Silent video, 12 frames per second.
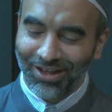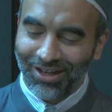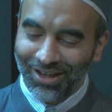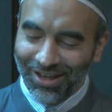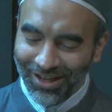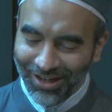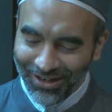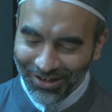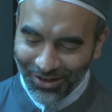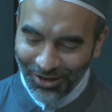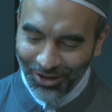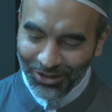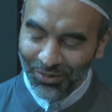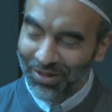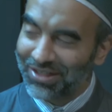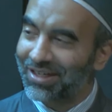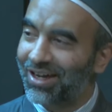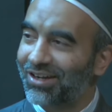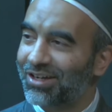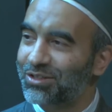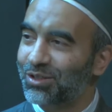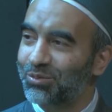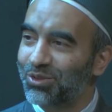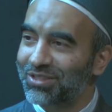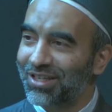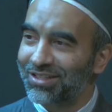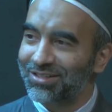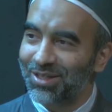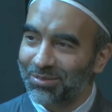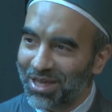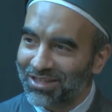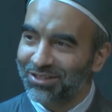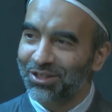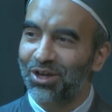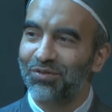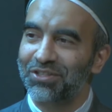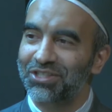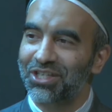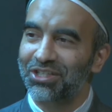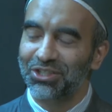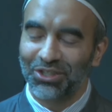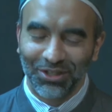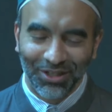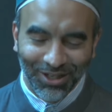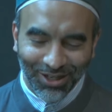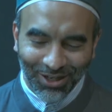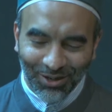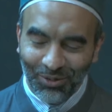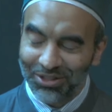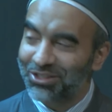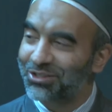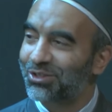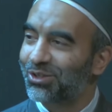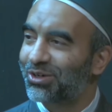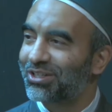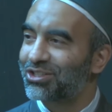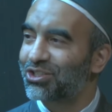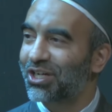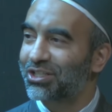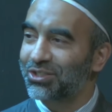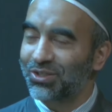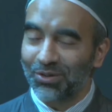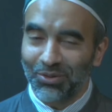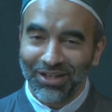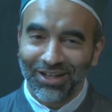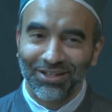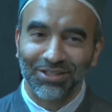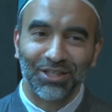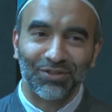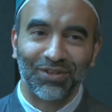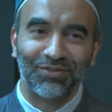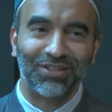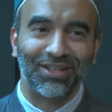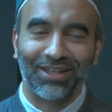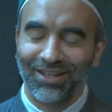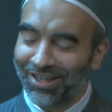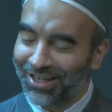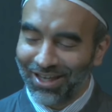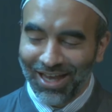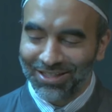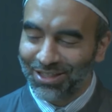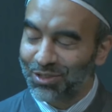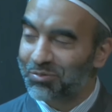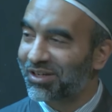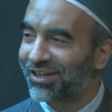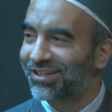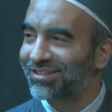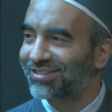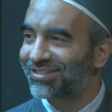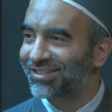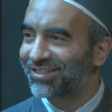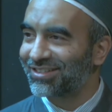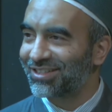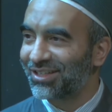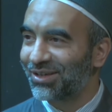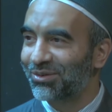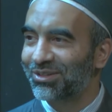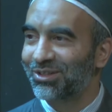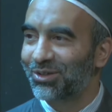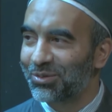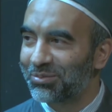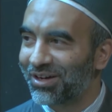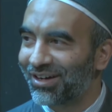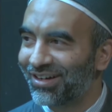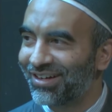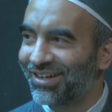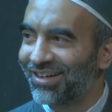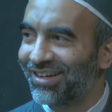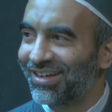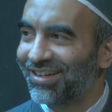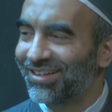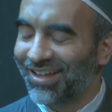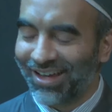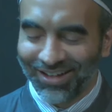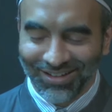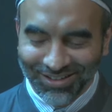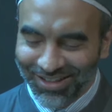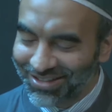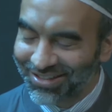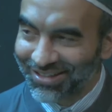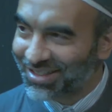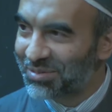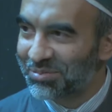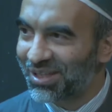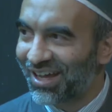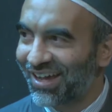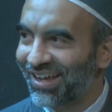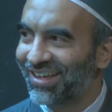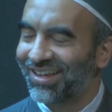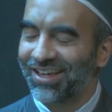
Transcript: and on the way down, Hazrat Musa has the conversation What did your Lord instruct you? And when he hears it's 50, he has experience dealing with an ummah that doesn't comply,